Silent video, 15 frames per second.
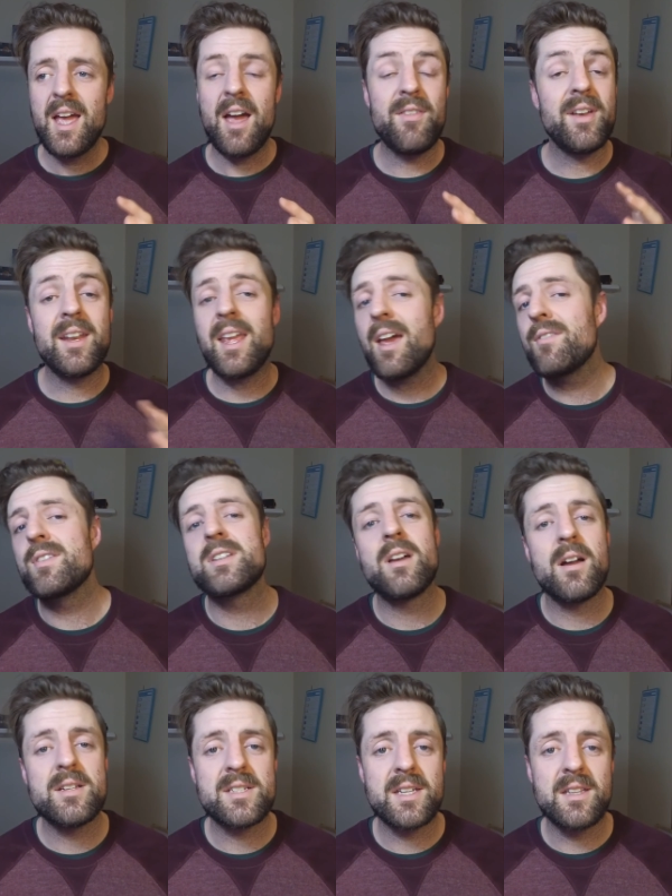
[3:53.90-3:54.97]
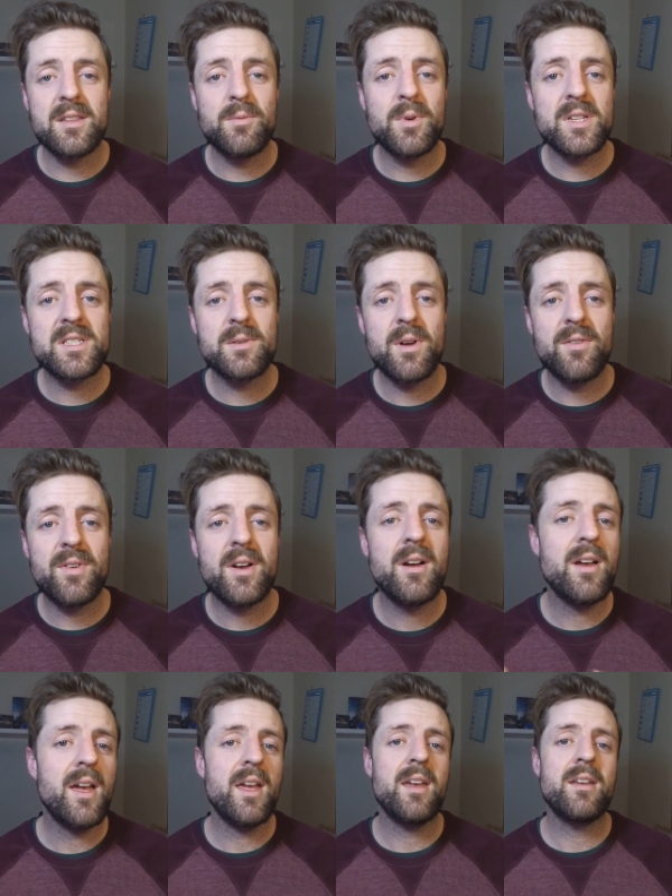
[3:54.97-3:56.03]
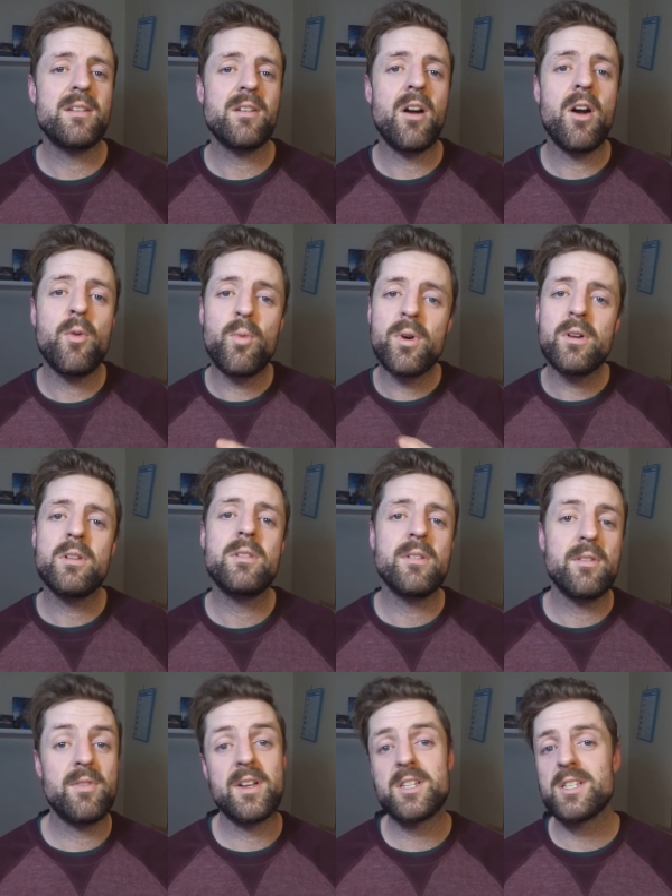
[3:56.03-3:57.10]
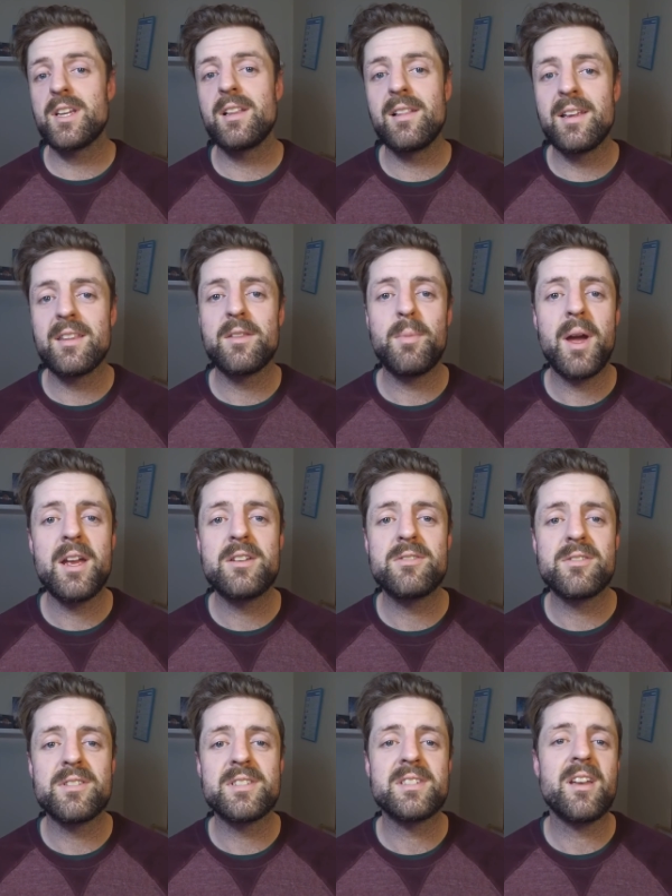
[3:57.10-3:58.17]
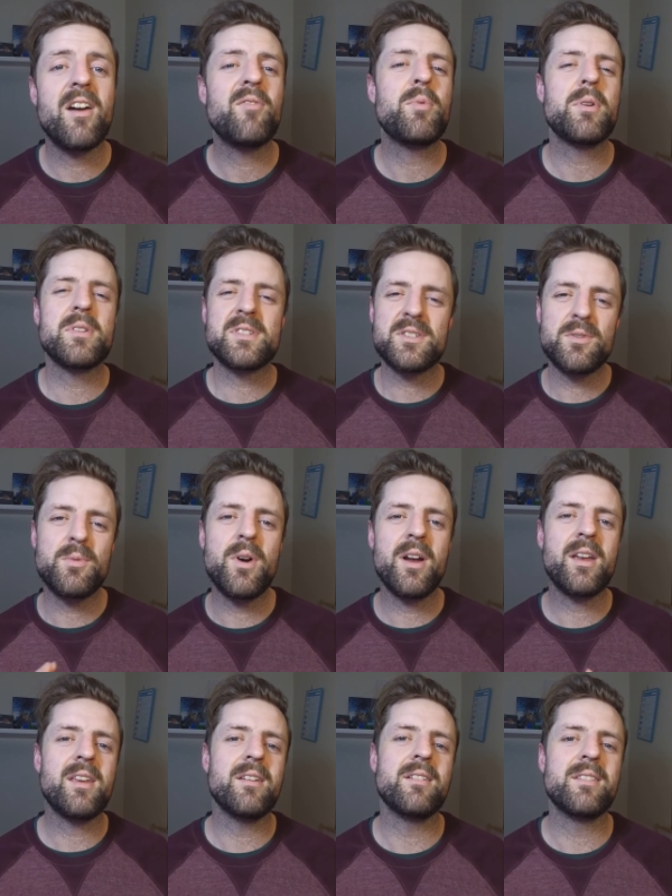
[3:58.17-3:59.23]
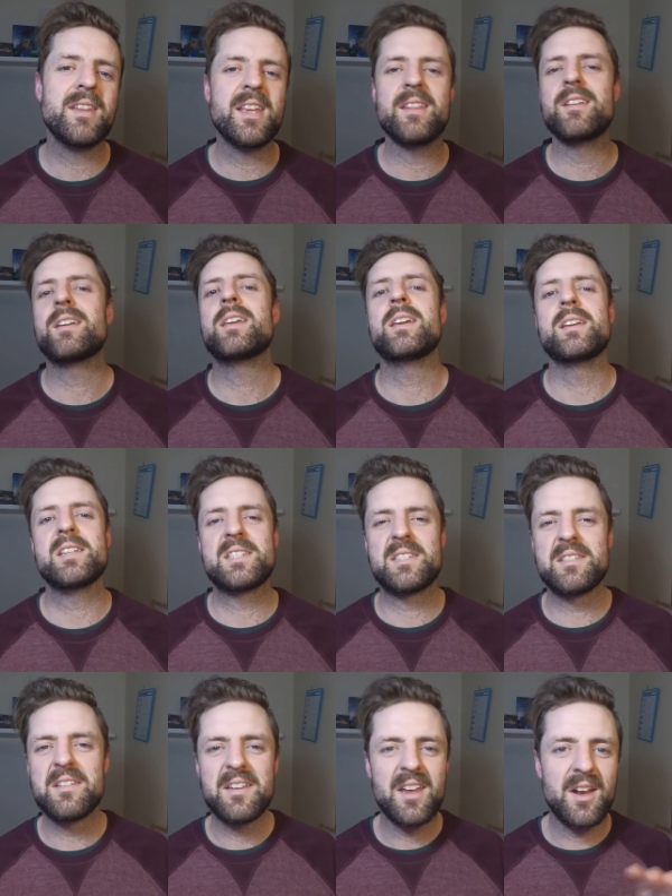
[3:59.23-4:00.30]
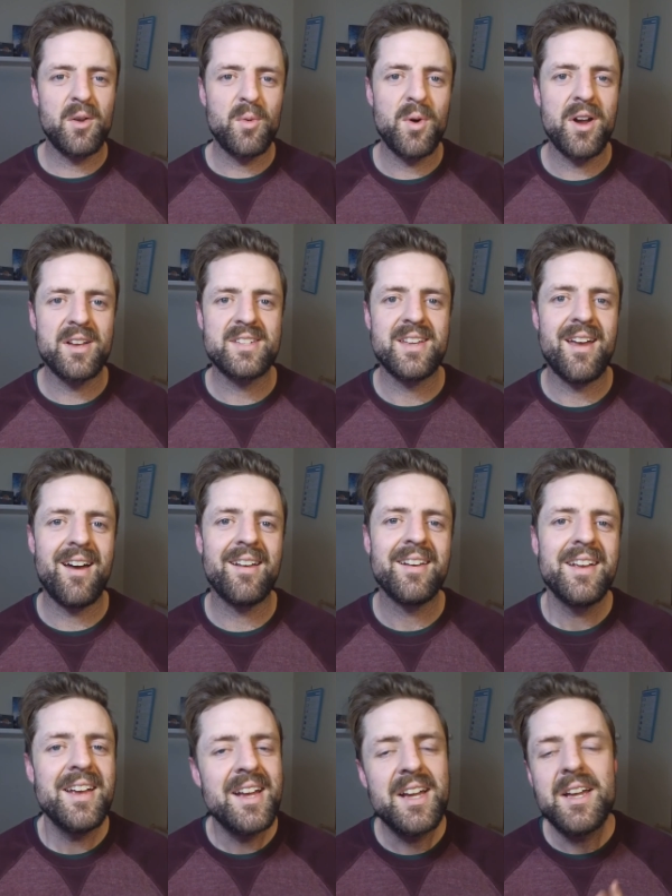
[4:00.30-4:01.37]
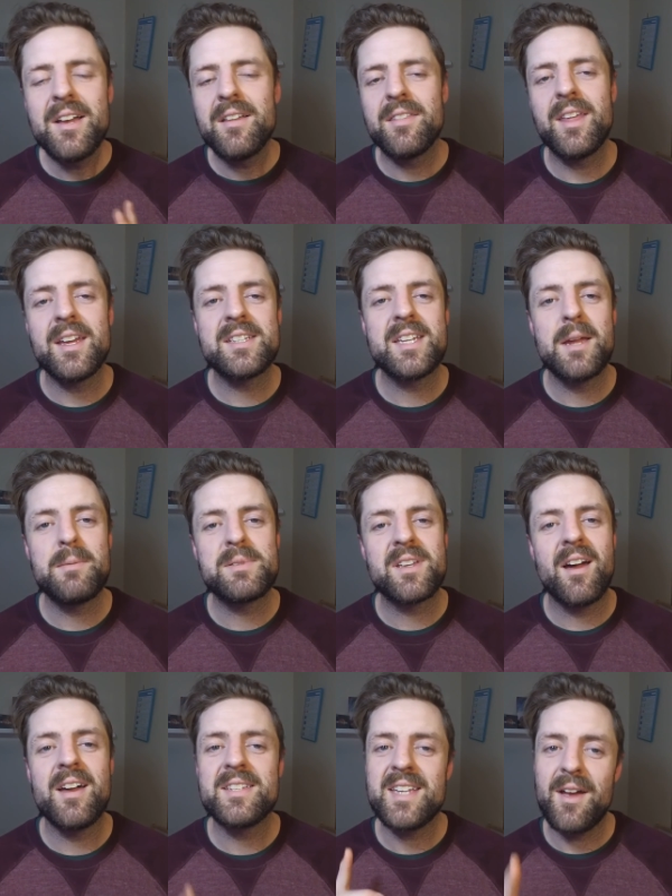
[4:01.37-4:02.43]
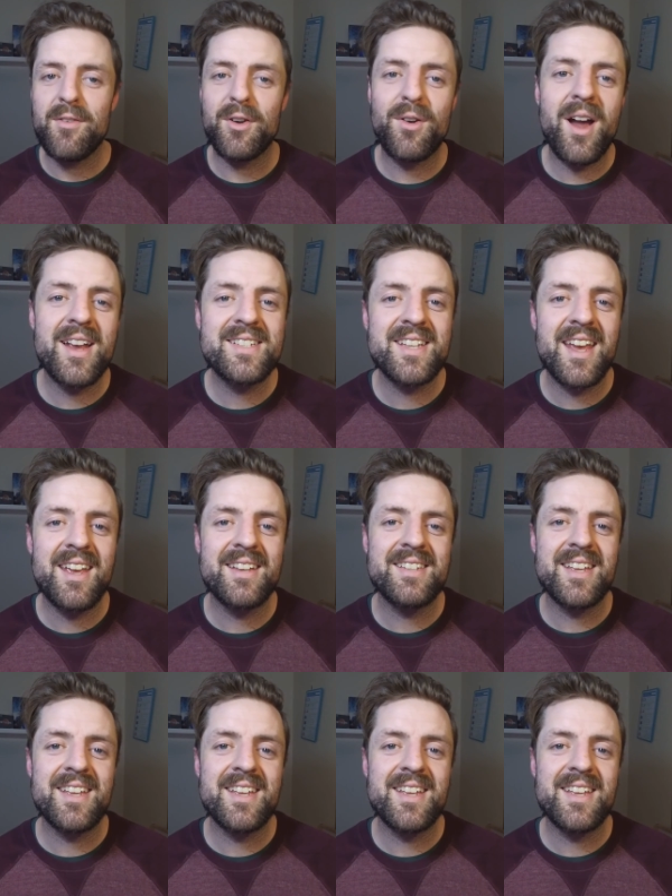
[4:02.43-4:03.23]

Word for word: have any advertising in them whatsoever and I will eventually link the Patreon stuff but I'm still working on getting the kinks kind of worked out. Thanks heaps guys, have a great day in